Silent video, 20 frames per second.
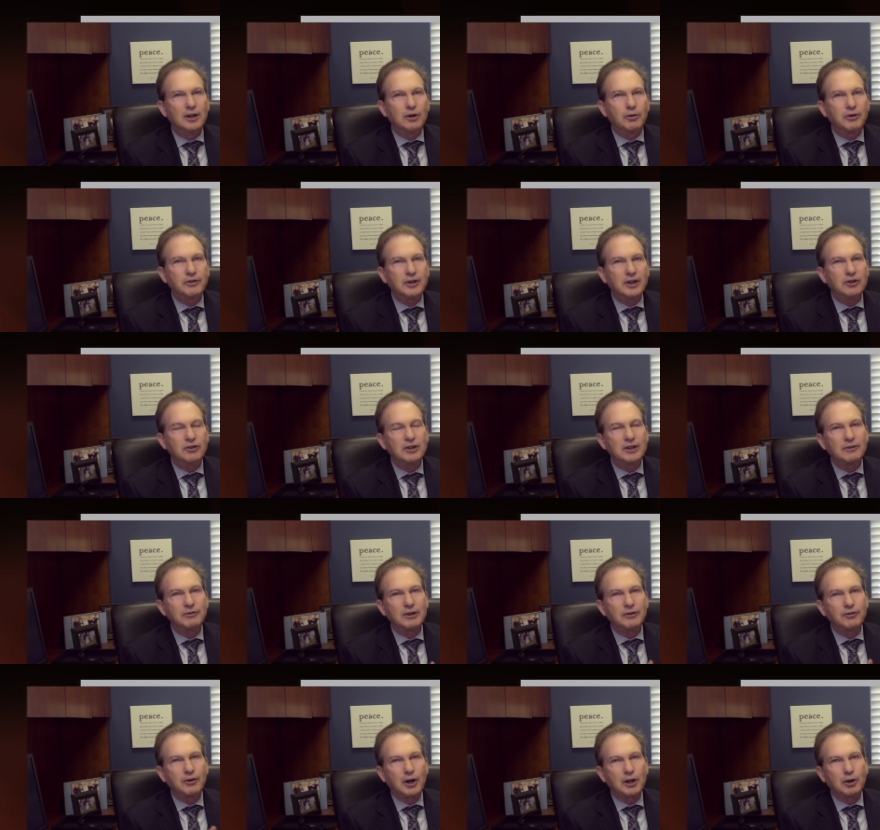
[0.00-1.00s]
With each and
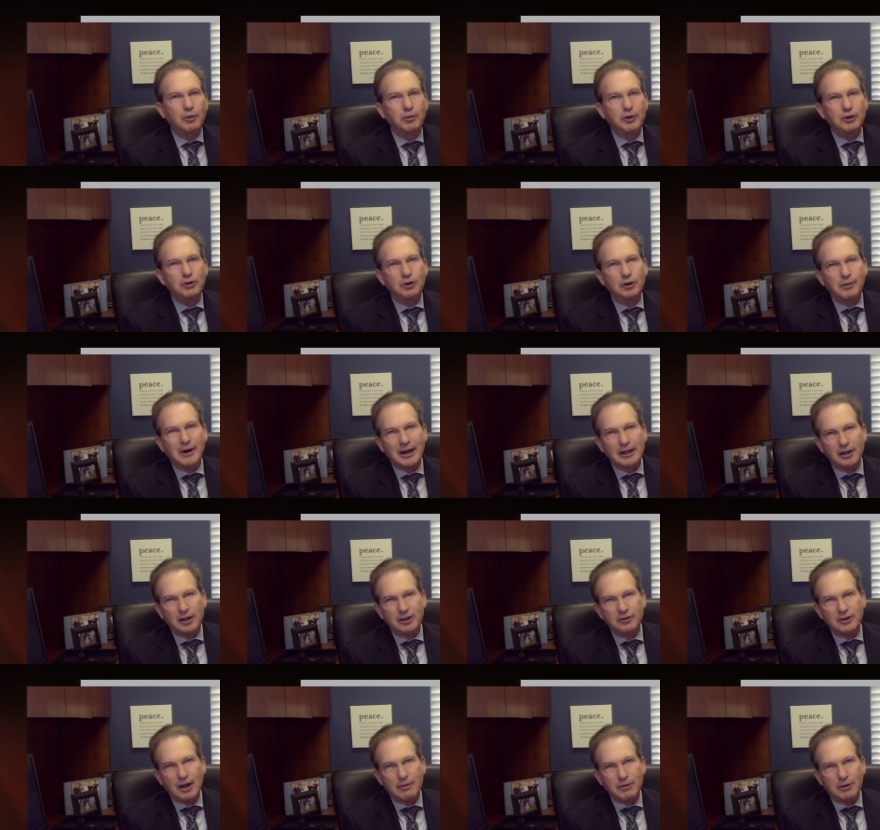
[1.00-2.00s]
every follow-up, we do a rectal
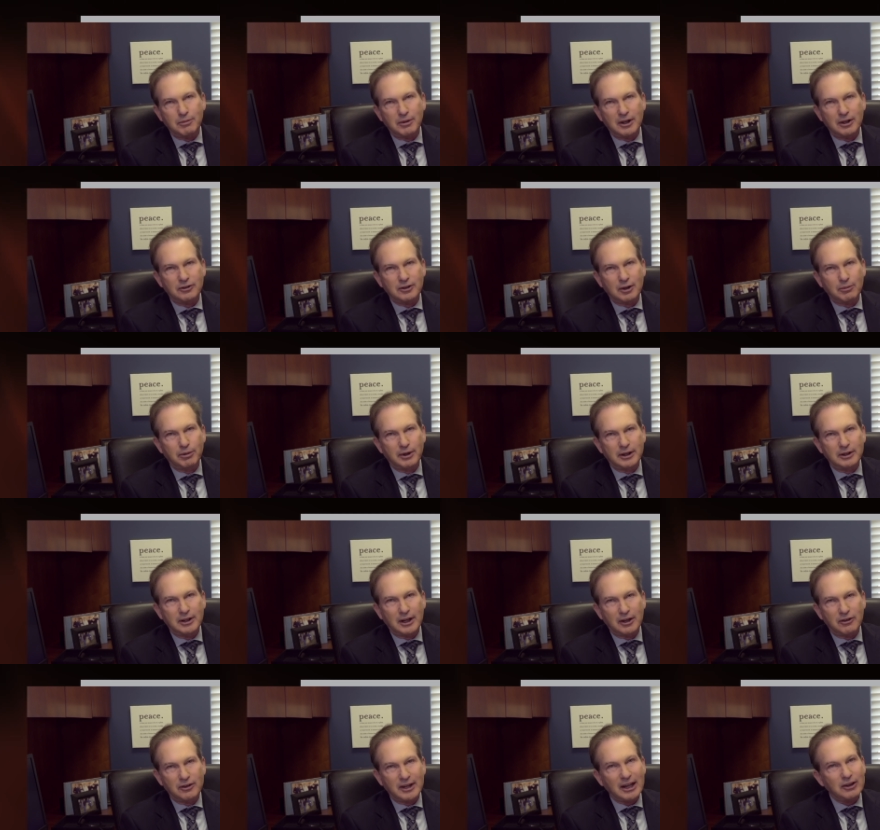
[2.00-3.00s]
exam and PSA blood
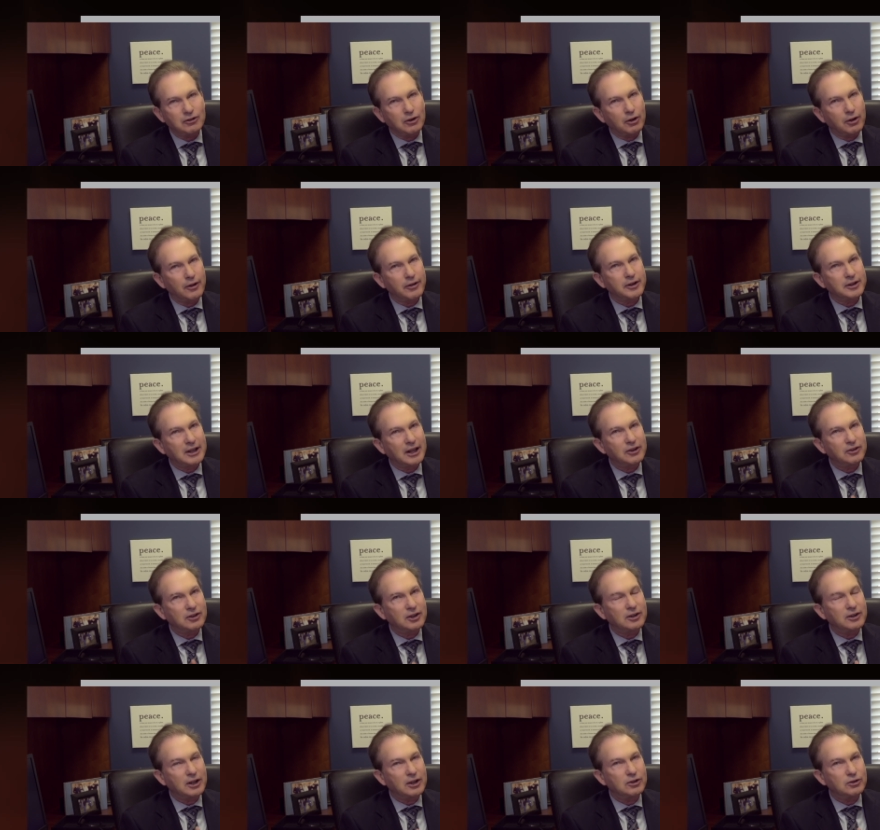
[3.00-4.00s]
test. That's all the
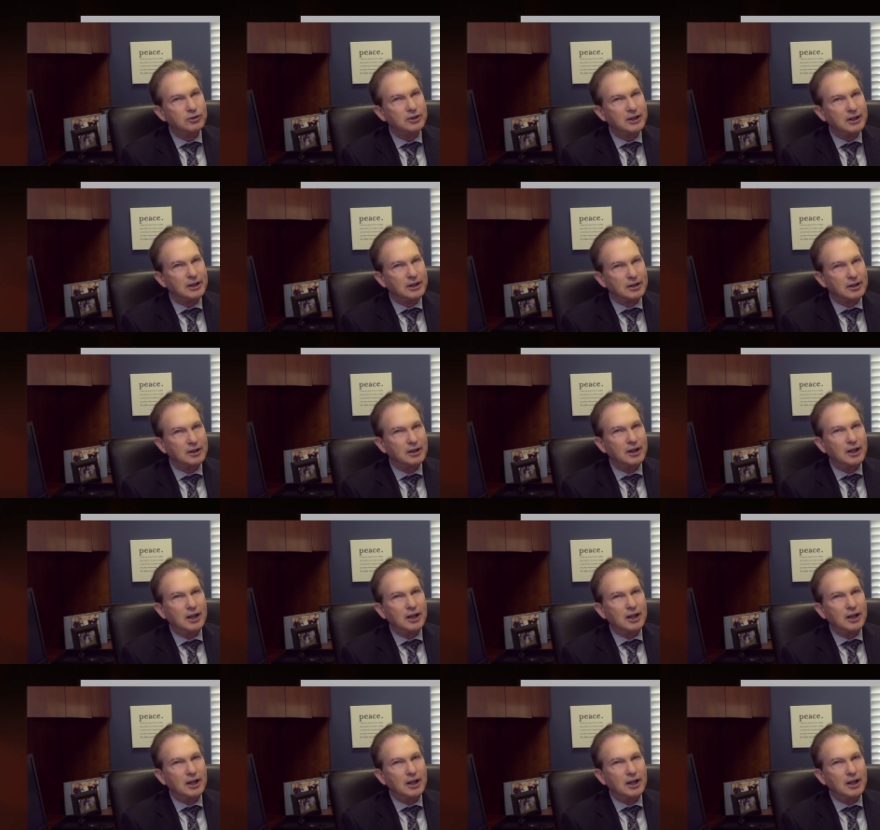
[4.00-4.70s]
testing that you need.